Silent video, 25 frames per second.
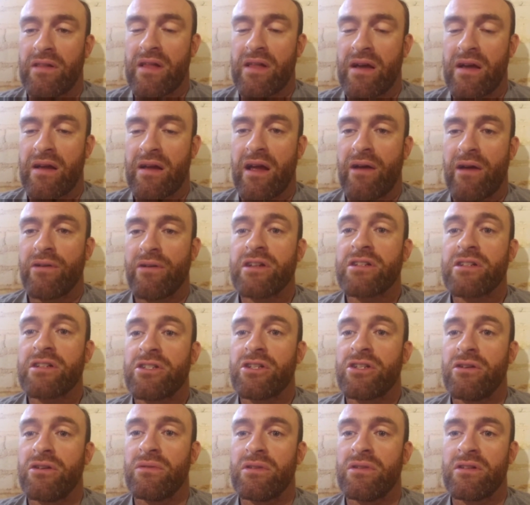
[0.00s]
area
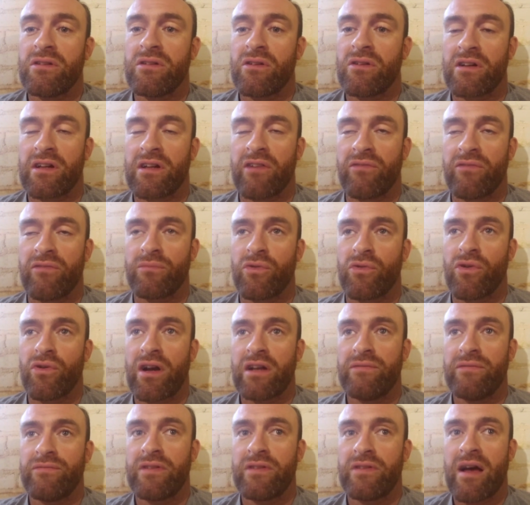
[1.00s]
too, and you've got to give them
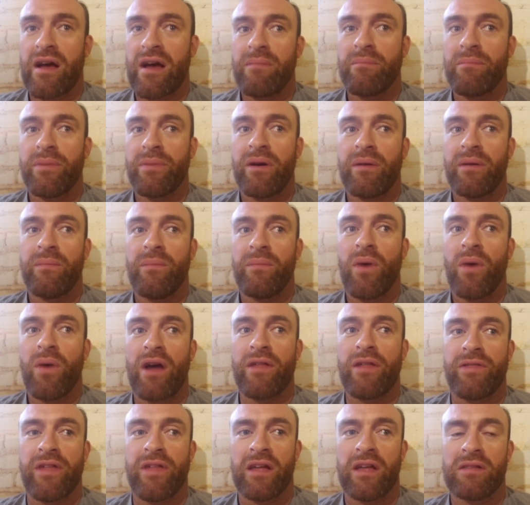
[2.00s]
credit for that. But I
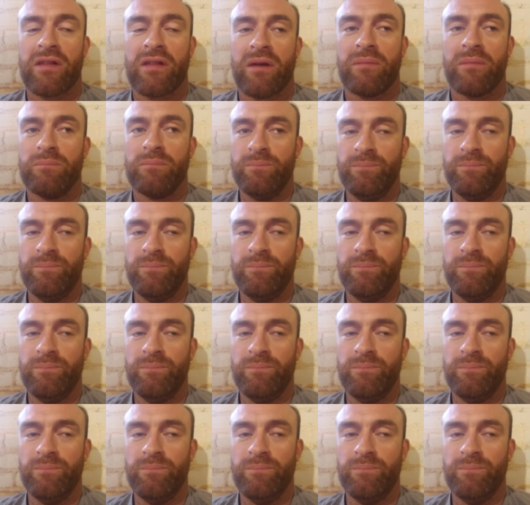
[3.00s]
think that